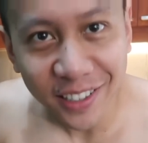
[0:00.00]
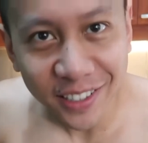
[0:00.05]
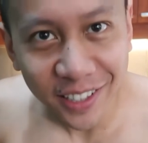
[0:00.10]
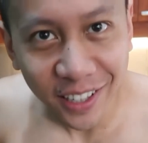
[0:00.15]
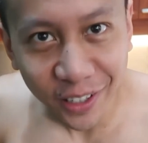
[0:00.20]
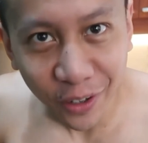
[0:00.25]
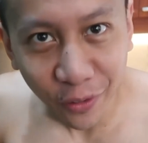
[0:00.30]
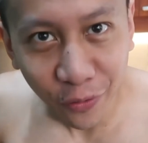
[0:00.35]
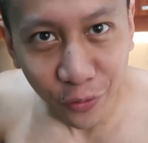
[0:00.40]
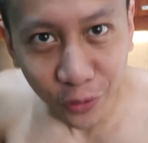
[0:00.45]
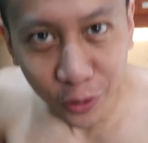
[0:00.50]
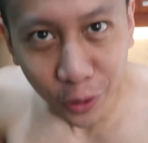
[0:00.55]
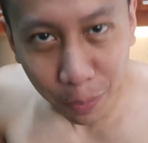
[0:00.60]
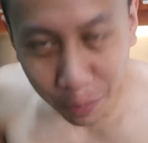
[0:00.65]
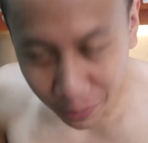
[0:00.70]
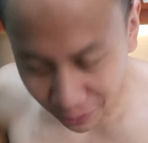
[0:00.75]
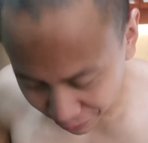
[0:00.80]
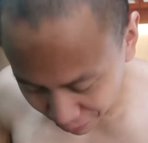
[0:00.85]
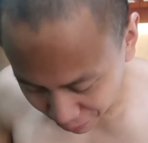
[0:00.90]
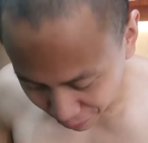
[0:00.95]
is like a
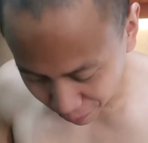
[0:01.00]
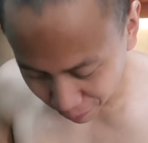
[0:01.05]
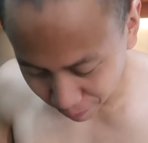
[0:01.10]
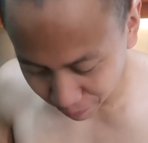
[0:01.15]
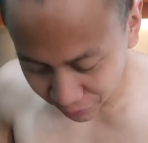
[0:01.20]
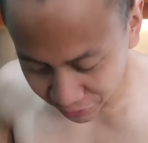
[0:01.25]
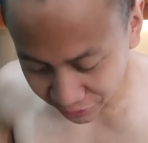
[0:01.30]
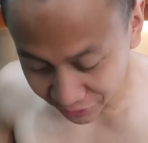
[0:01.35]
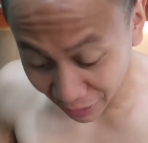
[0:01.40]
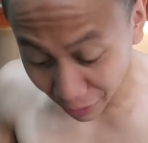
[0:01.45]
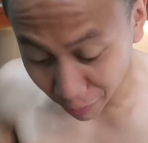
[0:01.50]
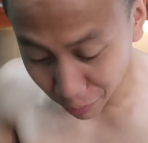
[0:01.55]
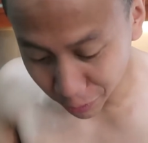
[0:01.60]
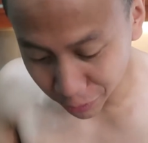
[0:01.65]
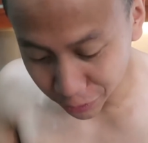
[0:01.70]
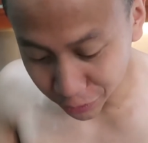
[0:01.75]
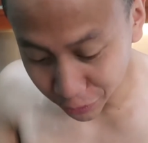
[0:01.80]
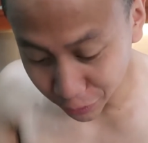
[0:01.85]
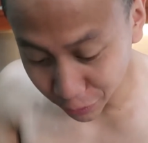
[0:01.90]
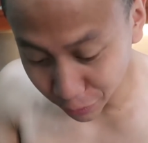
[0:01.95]
Filipino sour
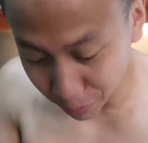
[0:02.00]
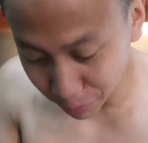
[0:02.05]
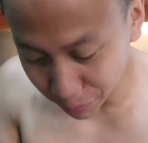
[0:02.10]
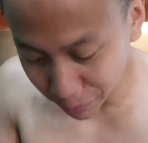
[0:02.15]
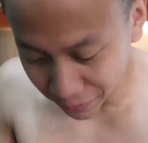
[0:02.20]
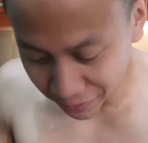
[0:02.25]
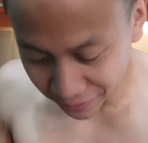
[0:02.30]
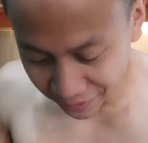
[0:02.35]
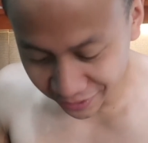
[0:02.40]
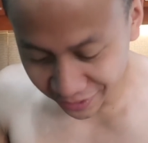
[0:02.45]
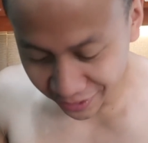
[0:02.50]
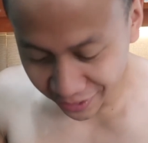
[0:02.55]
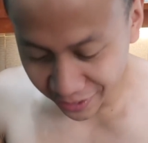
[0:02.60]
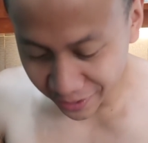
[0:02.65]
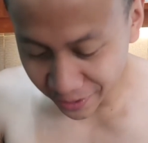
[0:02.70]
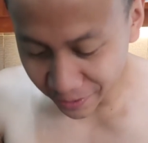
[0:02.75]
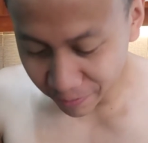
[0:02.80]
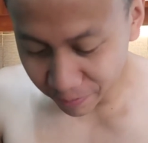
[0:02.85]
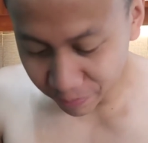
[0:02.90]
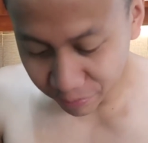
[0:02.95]
soup.
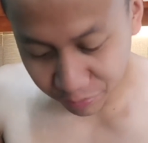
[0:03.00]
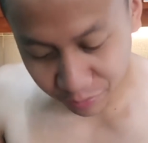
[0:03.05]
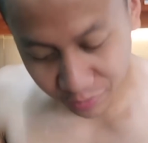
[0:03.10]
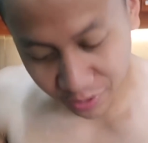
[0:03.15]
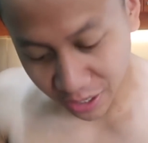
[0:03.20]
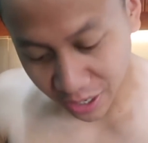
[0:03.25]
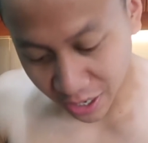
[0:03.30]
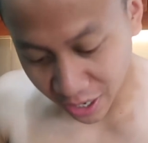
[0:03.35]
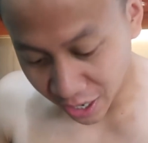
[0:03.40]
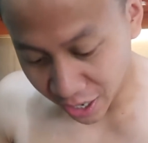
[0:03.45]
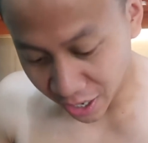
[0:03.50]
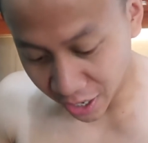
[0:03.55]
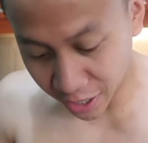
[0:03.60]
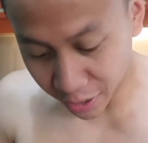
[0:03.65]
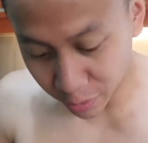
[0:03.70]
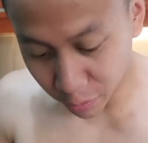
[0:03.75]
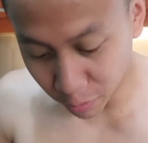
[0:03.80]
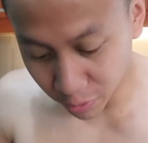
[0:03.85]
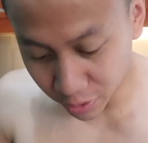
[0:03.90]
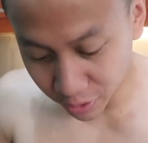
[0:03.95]
I
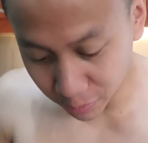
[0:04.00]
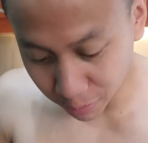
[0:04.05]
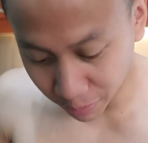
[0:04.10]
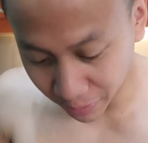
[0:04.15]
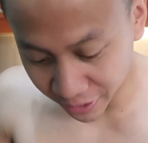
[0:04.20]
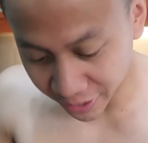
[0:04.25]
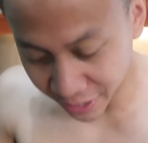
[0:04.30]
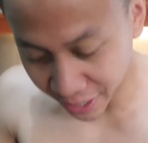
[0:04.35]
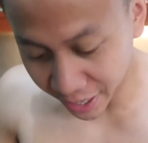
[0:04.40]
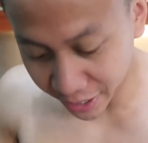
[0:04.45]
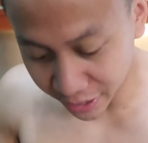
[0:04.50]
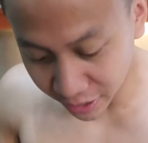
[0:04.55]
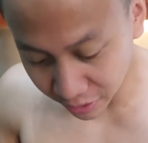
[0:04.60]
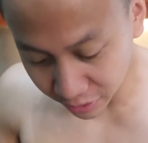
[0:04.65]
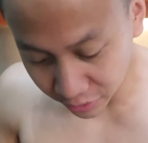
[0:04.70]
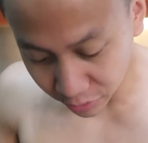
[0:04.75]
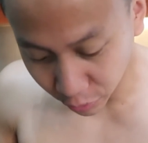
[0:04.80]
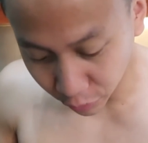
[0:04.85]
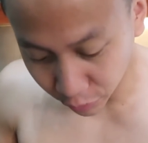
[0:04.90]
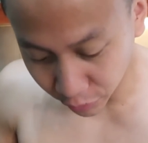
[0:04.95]
was
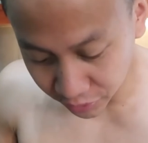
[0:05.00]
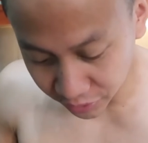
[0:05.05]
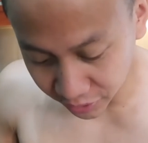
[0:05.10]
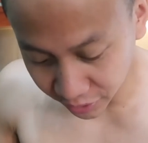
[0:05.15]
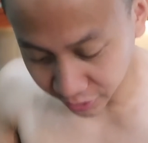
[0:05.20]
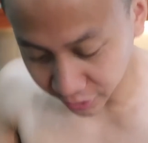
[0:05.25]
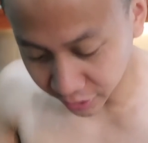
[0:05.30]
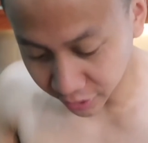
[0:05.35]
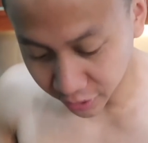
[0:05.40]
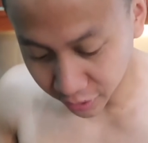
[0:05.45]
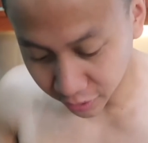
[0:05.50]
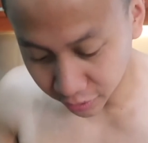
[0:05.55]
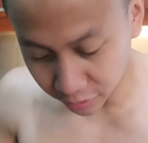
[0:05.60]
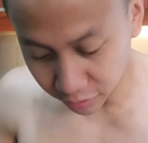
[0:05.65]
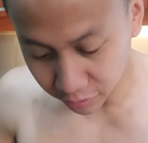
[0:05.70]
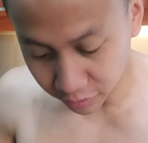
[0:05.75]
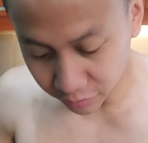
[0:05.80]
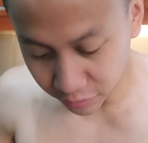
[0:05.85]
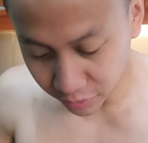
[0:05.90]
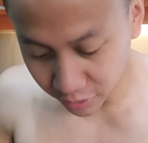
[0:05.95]
bananas over sinigang.
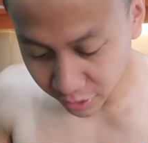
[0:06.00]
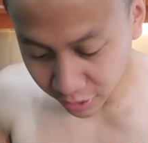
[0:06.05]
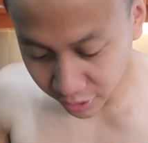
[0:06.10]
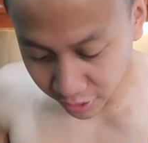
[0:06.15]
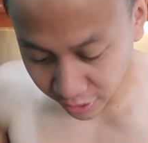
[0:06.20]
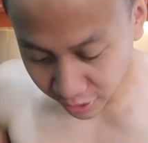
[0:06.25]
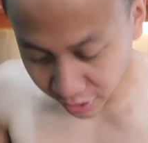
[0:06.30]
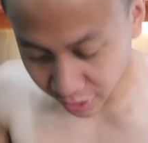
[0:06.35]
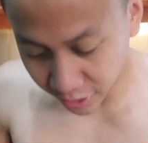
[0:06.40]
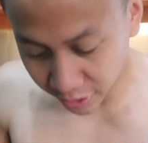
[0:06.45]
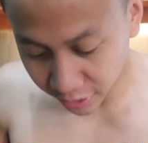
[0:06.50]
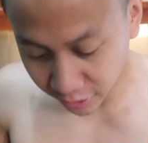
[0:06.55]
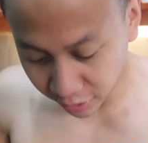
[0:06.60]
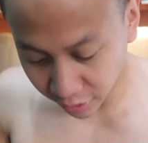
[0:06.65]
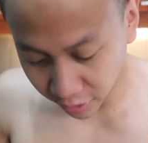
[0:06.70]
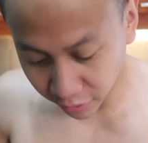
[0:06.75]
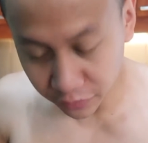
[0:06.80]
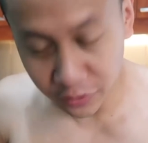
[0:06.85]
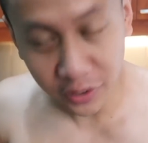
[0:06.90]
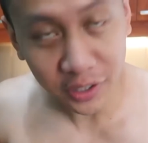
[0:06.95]
I
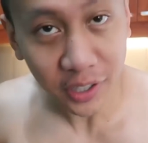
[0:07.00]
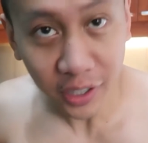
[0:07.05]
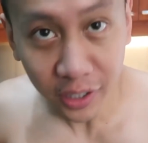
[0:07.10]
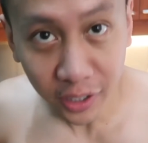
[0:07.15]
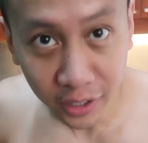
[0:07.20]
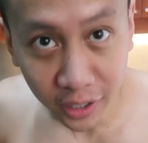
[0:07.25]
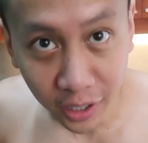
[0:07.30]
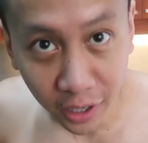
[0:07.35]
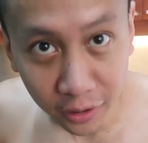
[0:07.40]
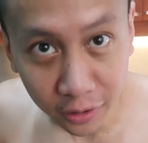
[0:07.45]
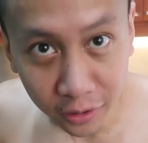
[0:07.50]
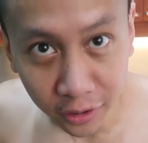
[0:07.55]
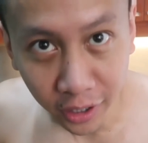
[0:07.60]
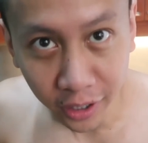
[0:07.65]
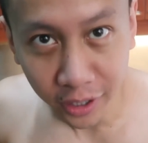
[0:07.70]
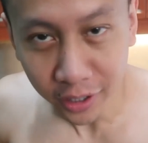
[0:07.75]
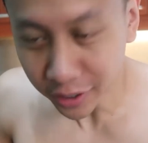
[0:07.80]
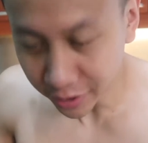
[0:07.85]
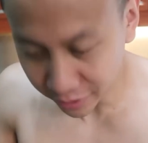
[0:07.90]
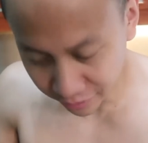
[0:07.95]
loved sinigang
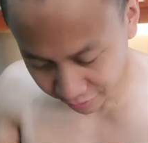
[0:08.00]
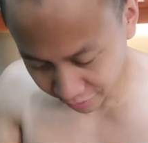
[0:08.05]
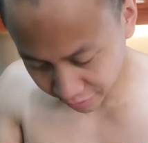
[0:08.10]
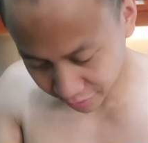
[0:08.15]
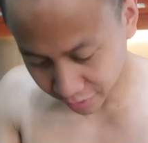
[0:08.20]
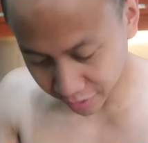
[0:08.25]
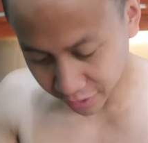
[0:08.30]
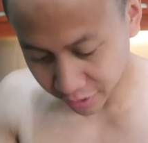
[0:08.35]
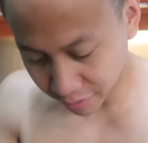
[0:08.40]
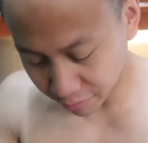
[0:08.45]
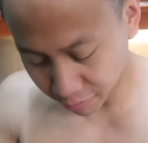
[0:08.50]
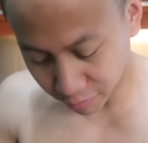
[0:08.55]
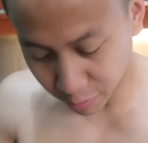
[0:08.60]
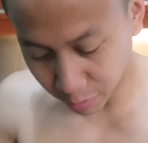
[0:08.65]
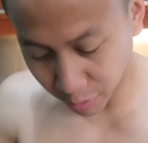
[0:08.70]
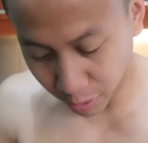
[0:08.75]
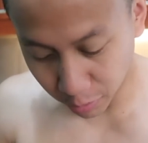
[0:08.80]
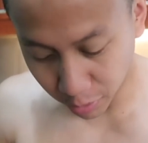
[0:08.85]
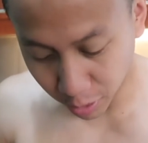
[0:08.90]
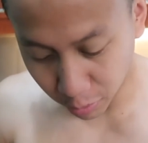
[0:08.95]
day when
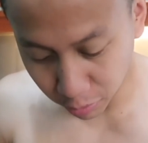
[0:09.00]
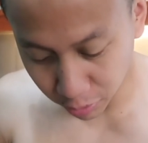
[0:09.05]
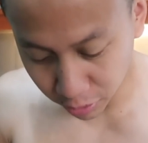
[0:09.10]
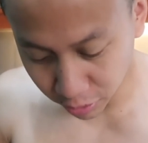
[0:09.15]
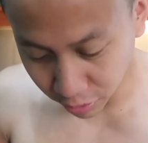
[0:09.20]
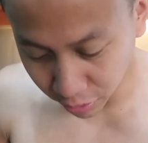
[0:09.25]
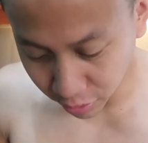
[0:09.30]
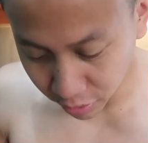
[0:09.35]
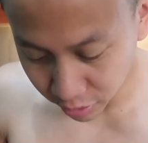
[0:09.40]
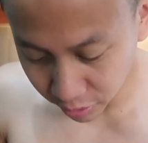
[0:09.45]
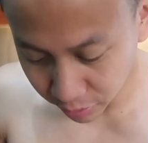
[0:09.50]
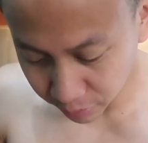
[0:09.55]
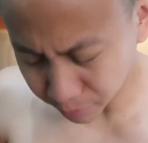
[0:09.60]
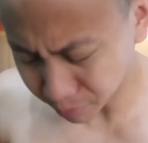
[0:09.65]
my mom would cook.